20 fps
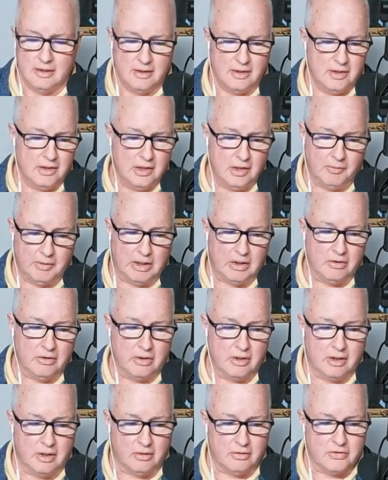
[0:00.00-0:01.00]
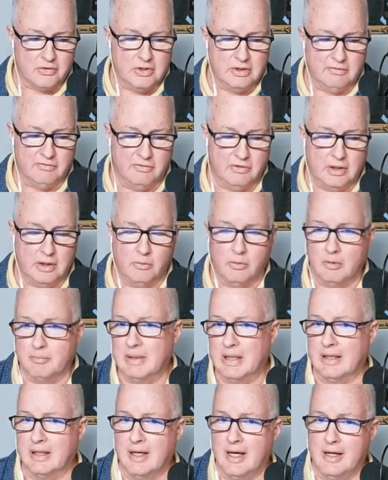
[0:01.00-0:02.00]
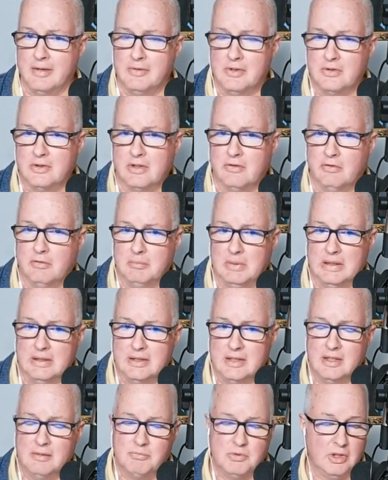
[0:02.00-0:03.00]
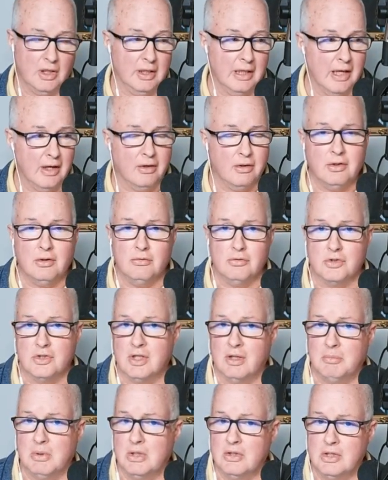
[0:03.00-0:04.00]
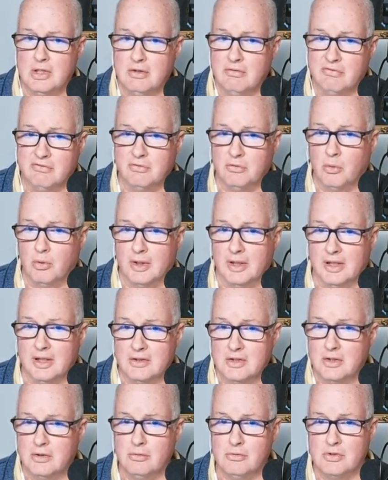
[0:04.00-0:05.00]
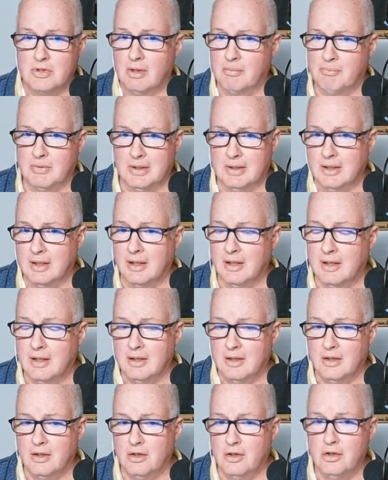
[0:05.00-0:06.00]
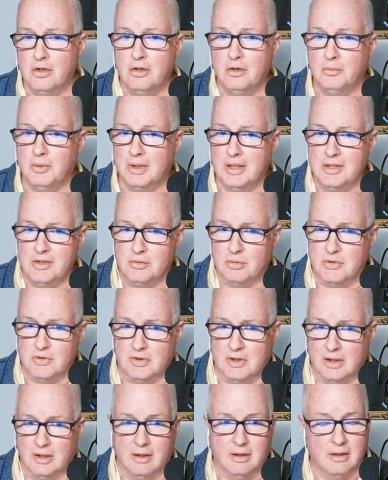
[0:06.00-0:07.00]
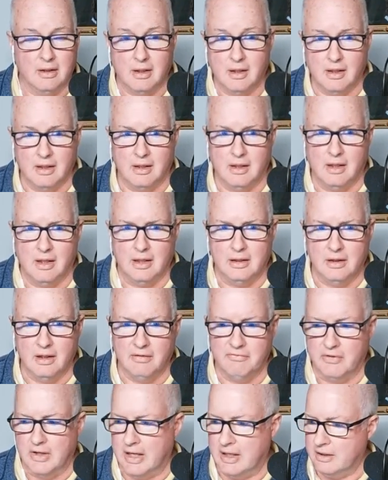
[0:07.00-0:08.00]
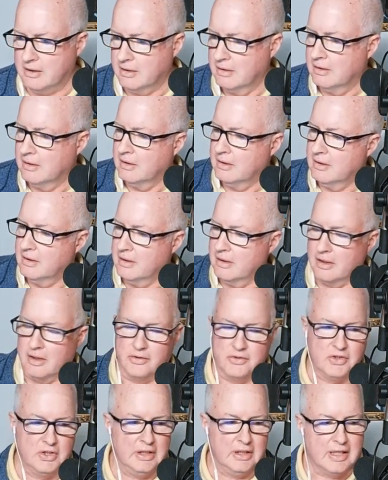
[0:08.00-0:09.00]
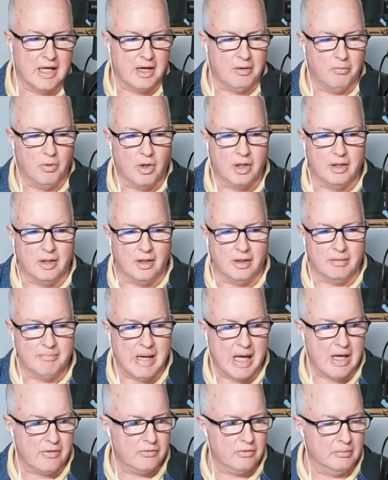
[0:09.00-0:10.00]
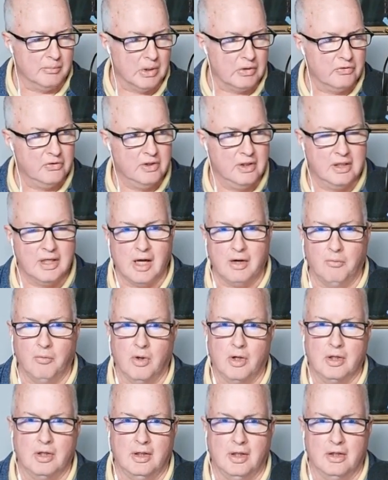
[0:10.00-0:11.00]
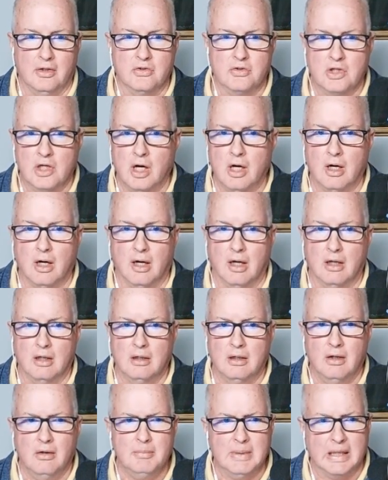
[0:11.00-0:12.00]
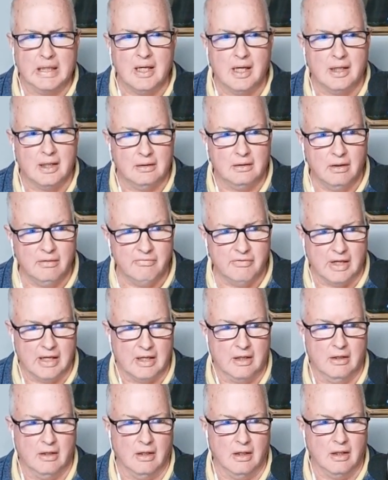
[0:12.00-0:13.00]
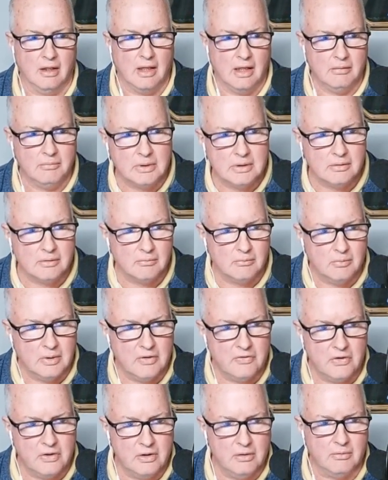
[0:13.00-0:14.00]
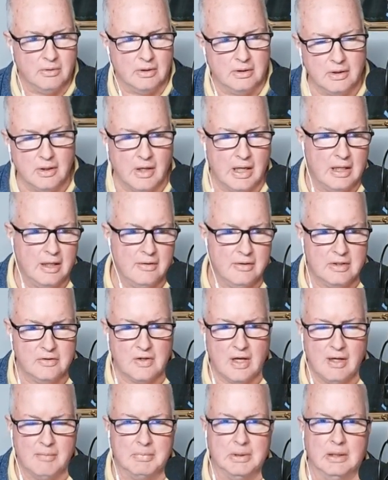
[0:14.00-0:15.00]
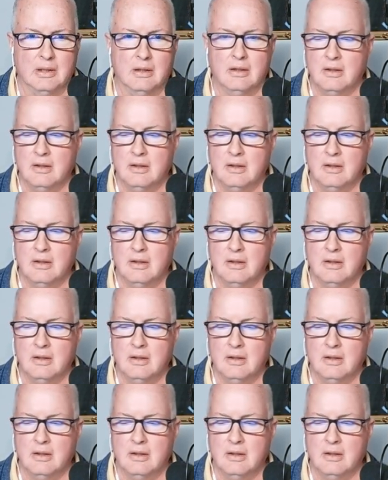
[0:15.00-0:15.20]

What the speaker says: and I'll see a video about a guy that's given me tips on how to use WD-40 to do something new and interesting. I love that. I'll see a guy working on a bathroom. I'll see a guy working on his car. Oh my God, I love that car. What is he doing? How did this happen?